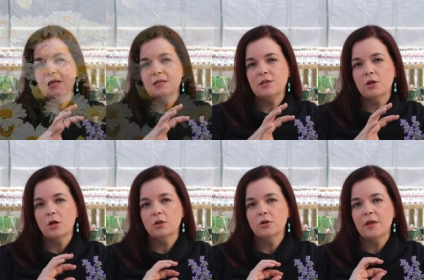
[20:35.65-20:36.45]
daisy
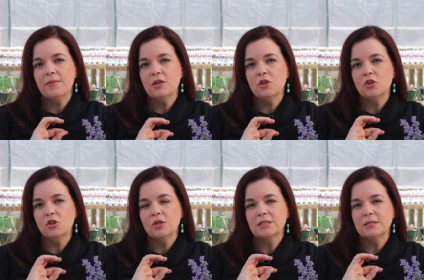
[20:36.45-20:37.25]
color and then
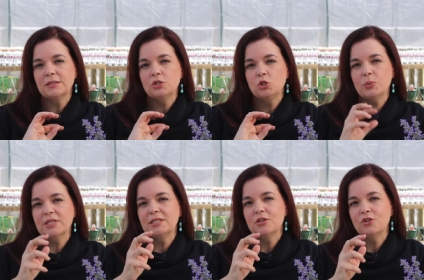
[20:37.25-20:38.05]
just
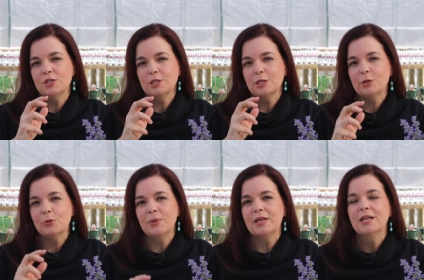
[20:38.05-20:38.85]
twist it just a
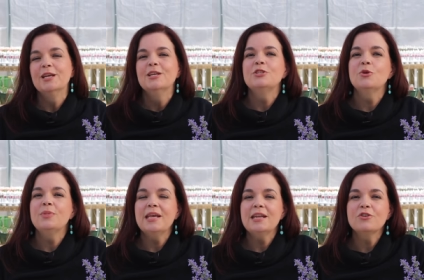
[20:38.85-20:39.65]
little bit. So
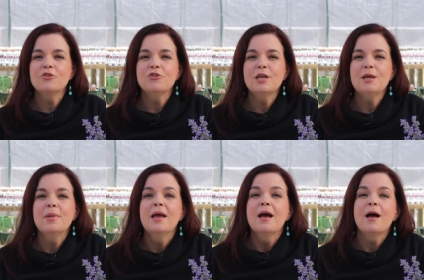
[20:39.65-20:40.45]
Banana
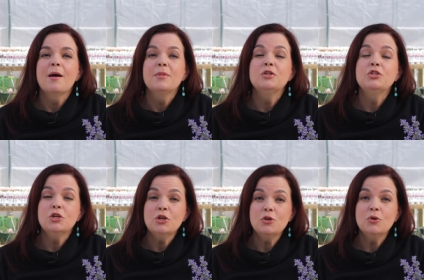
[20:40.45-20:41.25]
Cream um,
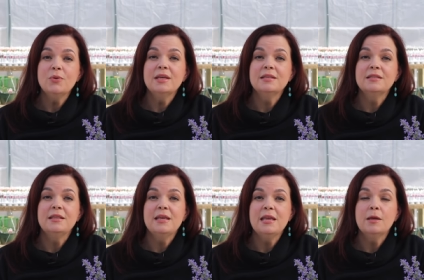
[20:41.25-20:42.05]
2
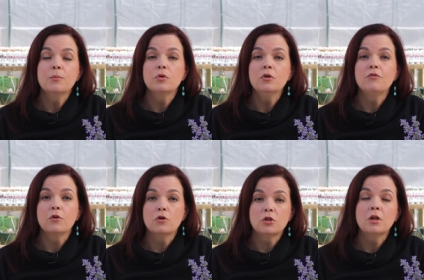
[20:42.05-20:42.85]
is the improved
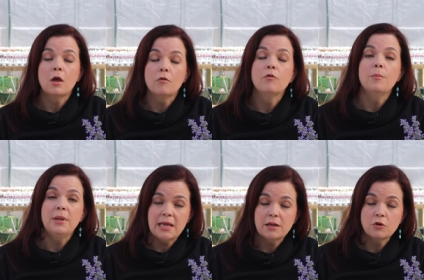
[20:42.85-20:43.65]
version of
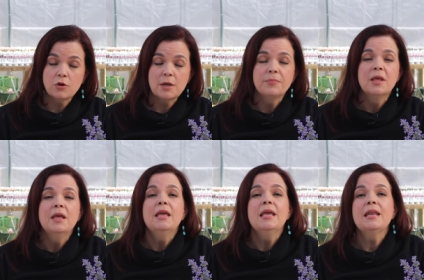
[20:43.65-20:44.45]
Banana Cream.
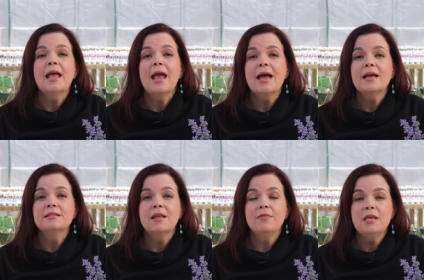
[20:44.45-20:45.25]
It
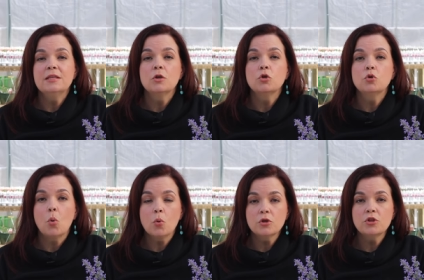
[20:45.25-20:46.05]
has these
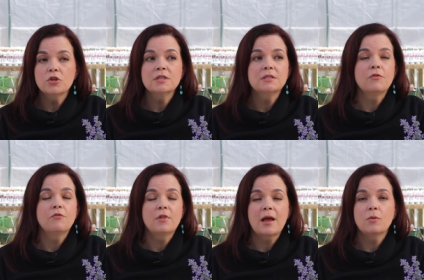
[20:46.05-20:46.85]
gorgeous
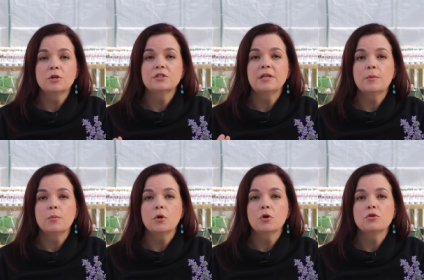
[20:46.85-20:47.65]
flowers that
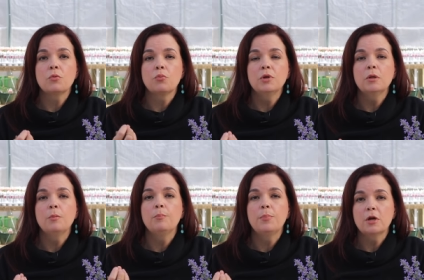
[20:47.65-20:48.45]
emerge a
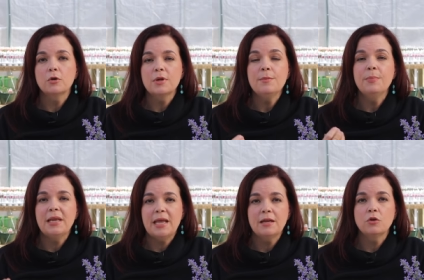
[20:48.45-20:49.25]
real buttery
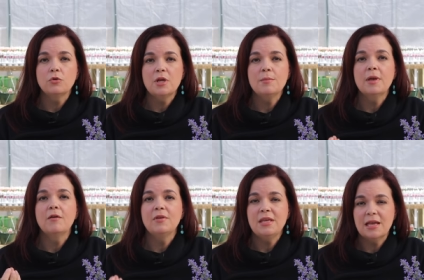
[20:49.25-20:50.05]
banana cream
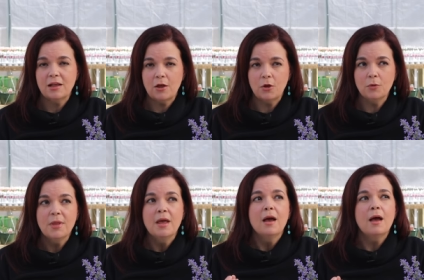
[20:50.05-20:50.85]
of a yellow.
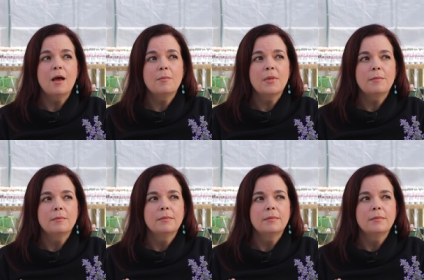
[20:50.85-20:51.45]
Um,